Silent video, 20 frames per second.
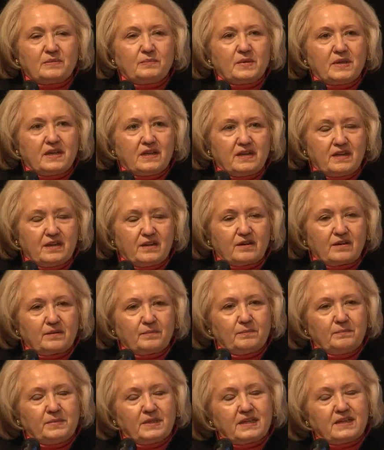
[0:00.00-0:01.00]
to be
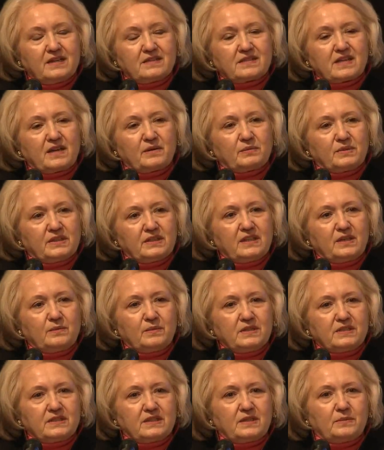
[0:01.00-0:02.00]
here, because I really
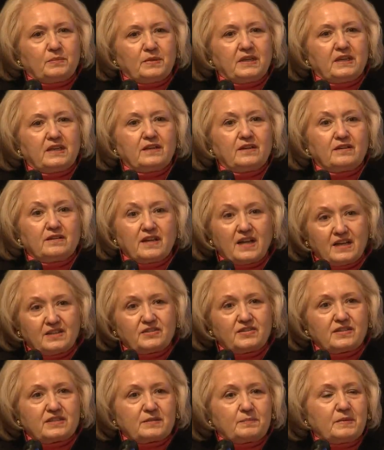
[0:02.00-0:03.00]
wanted to be here, not
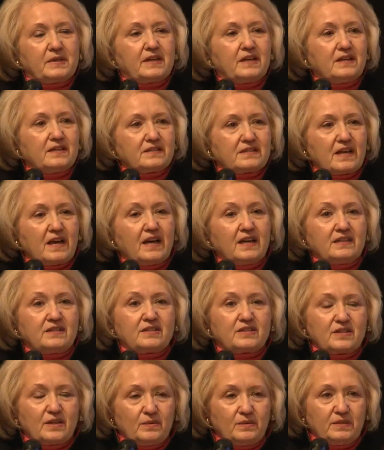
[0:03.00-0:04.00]
just because I
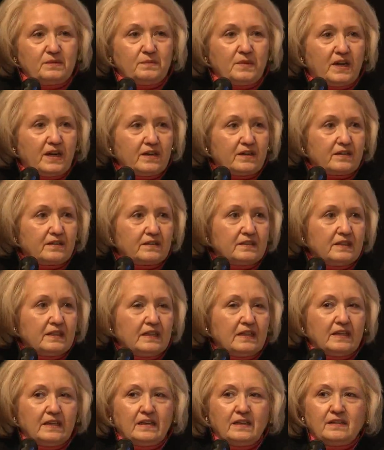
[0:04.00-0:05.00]
so admire
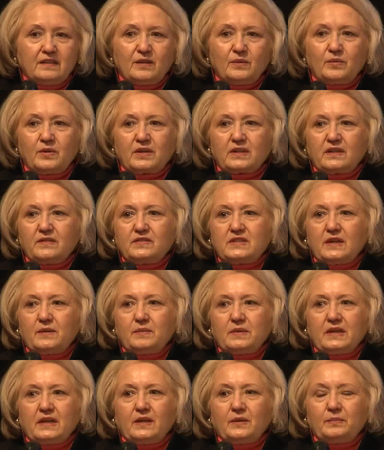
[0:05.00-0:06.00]
the work of
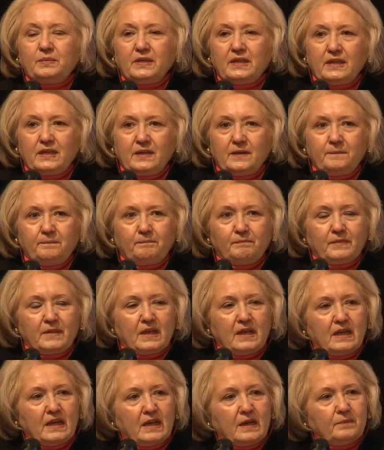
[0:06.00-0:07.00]
WLP,
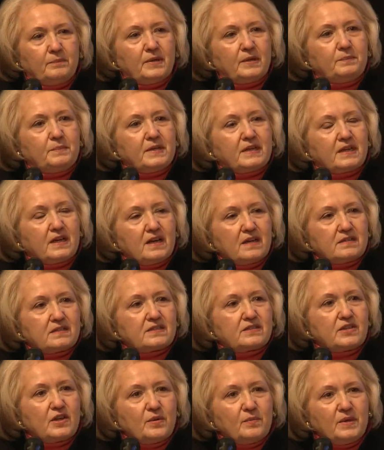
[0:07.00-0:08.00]
but because
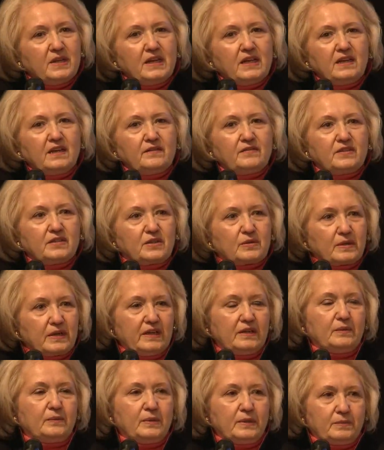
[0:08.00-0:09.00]
so many of the
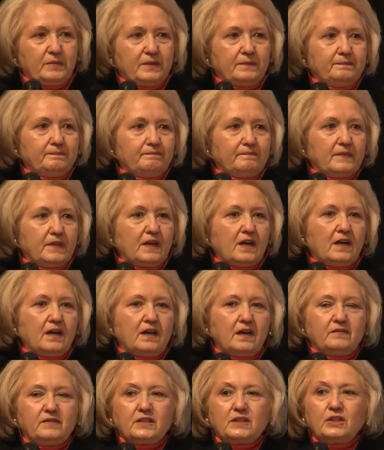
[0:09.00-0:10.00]
great women
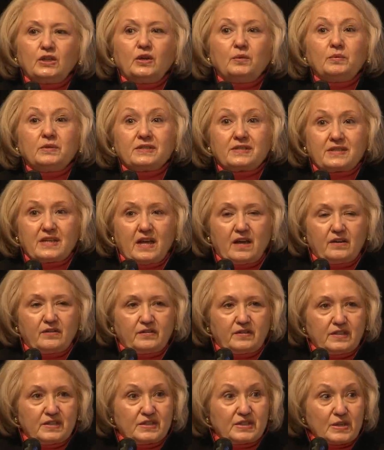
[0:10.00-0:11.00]
of the Global
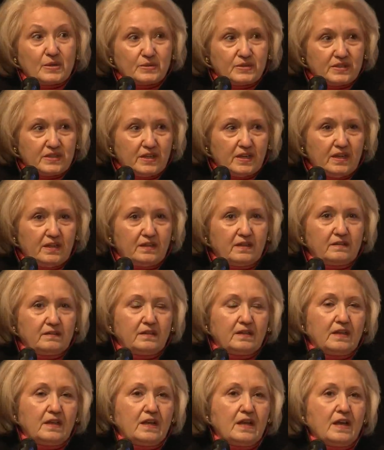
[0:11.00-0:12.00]
South
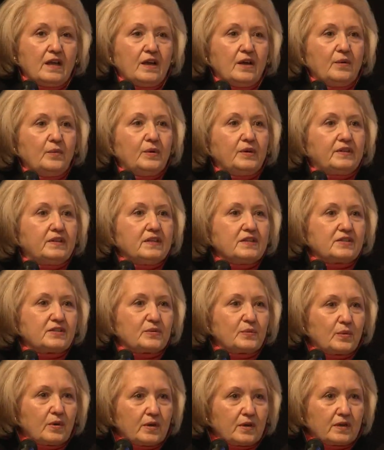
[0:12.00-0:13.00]
associated with
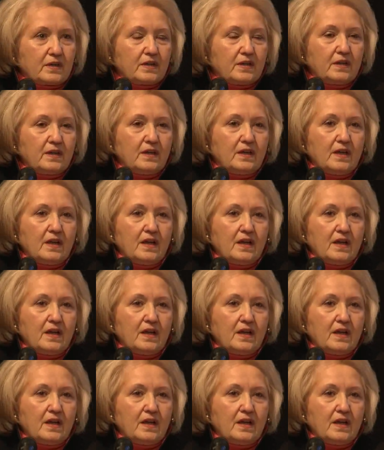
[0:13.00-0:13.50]
this work